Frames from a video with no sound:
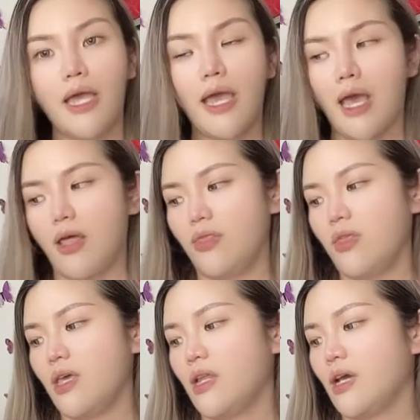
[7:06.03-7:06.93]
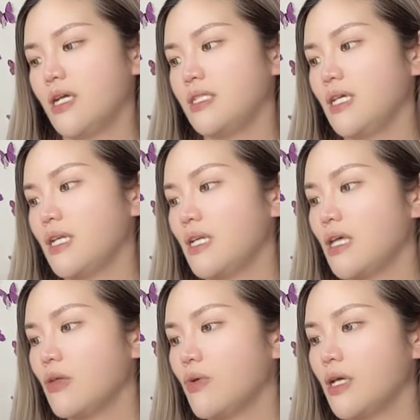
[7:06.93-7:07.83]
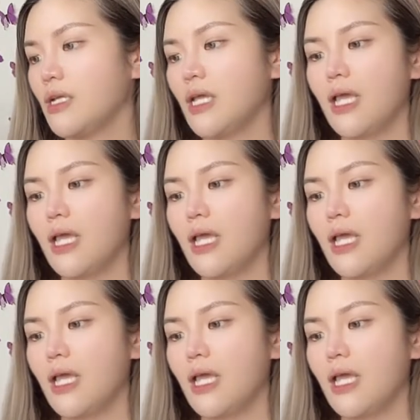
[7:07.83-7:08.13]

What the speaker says: And then I see another one,